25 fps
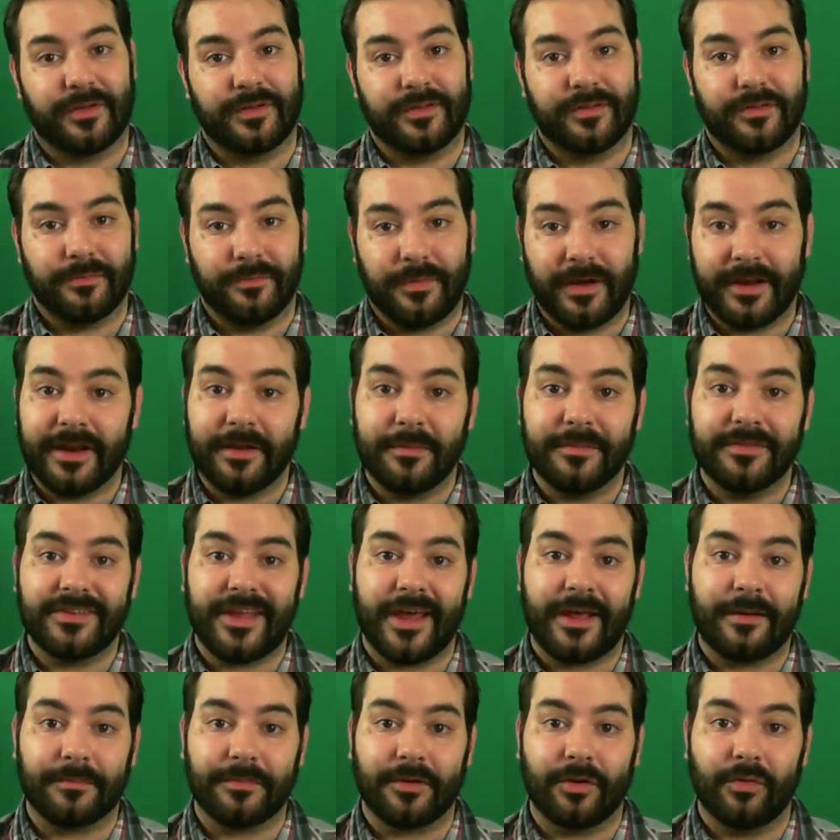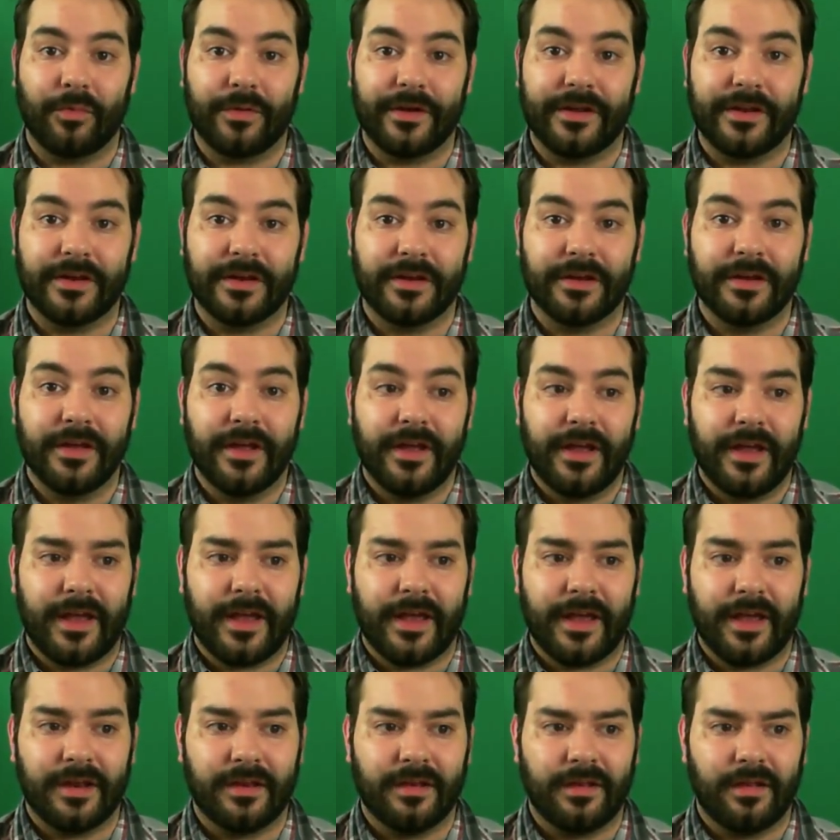My name is Adam Gaweda,
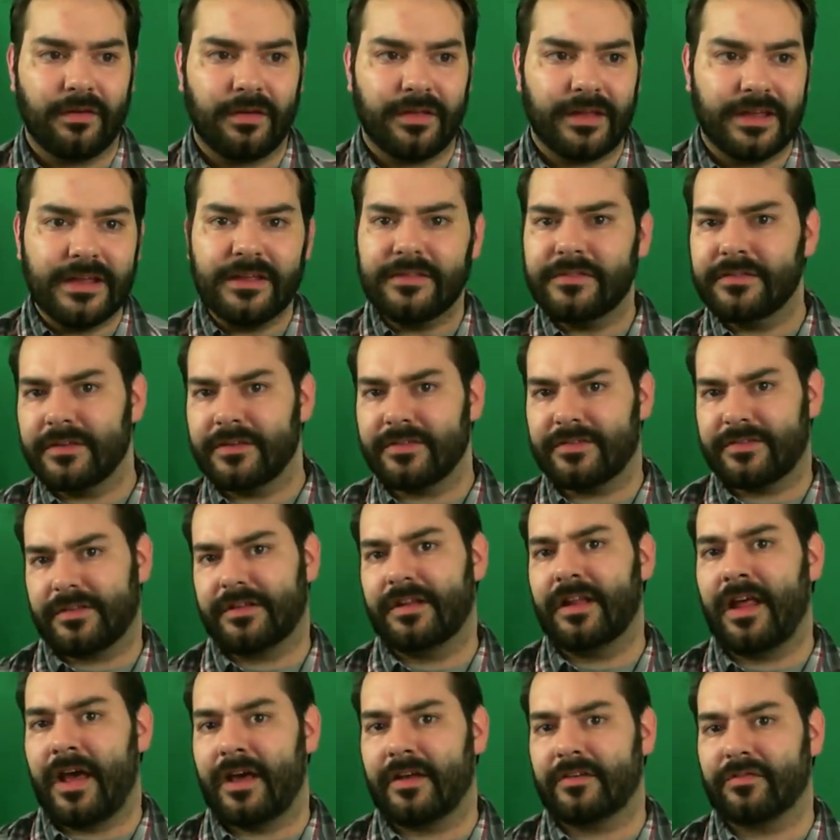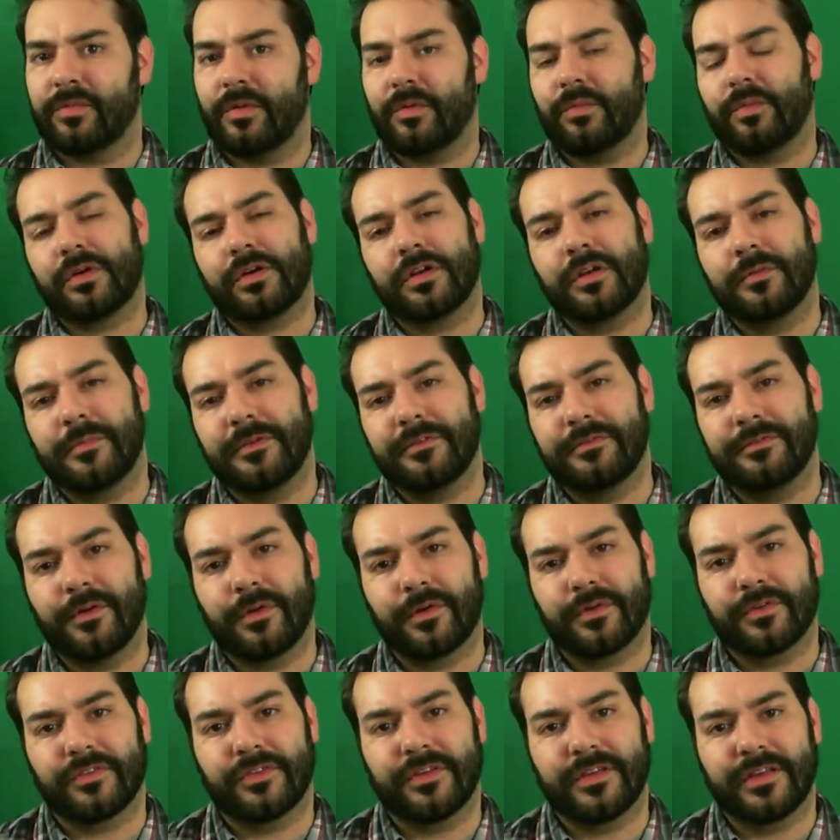and in this class, what we're going to be
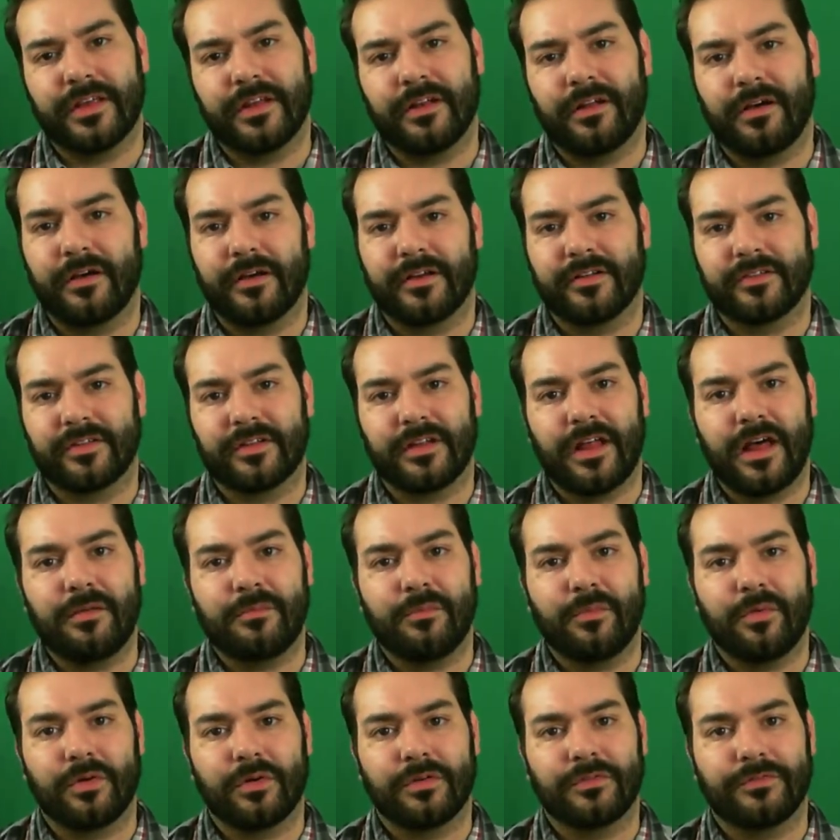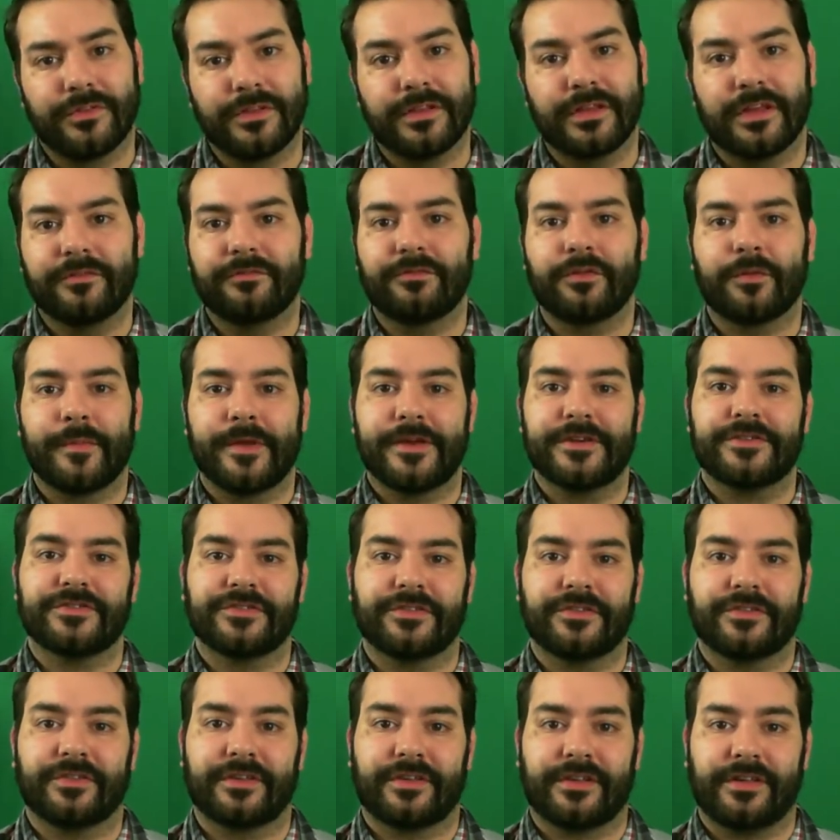focusing in on is a lot more of the information
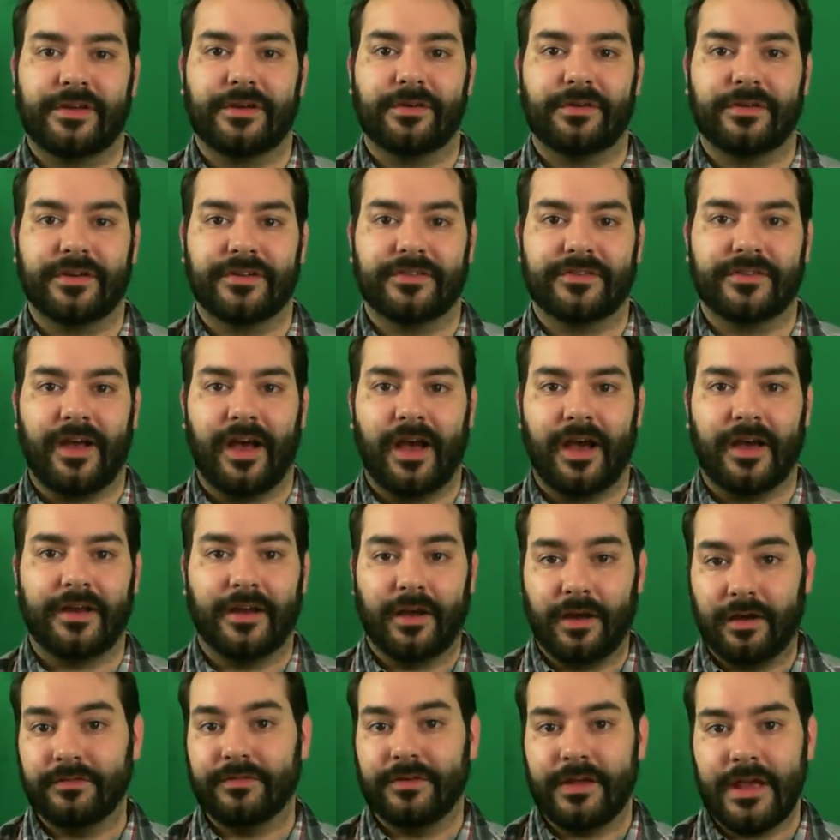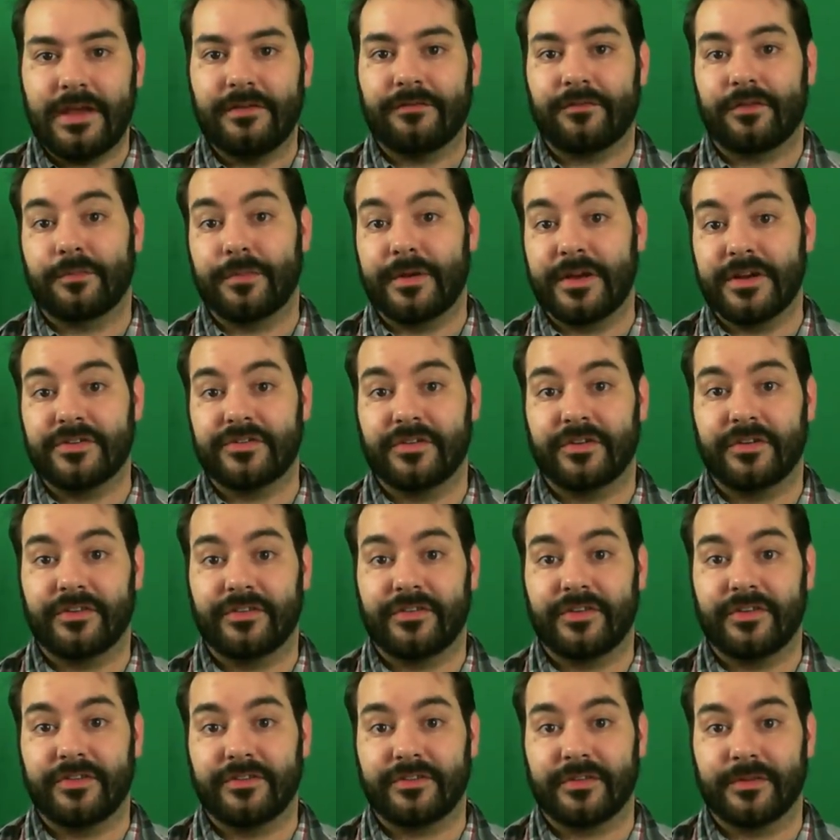security side of information
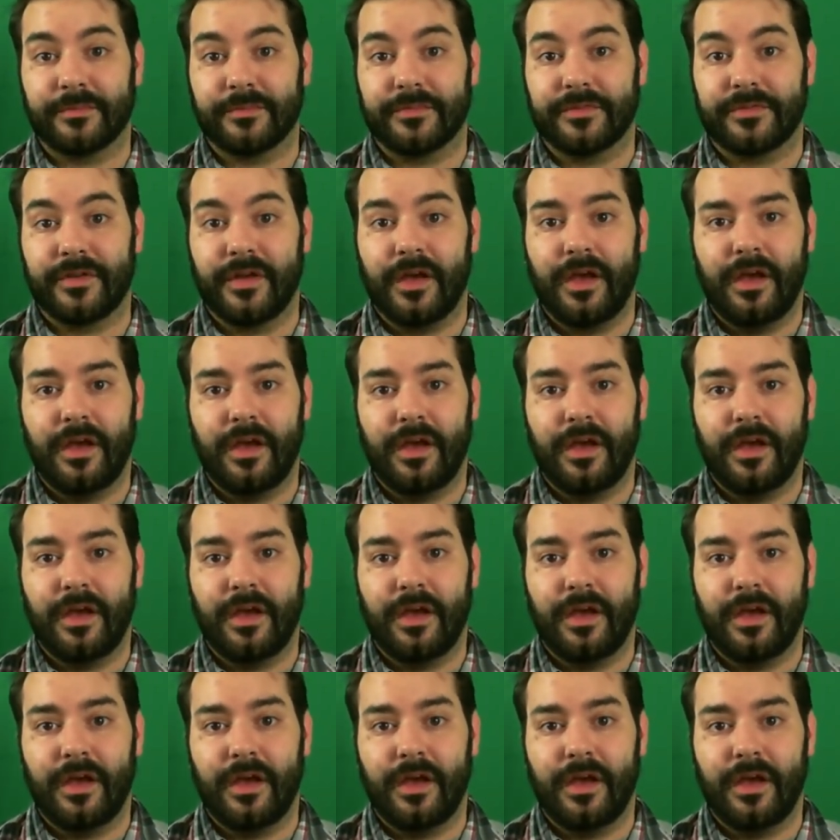systems.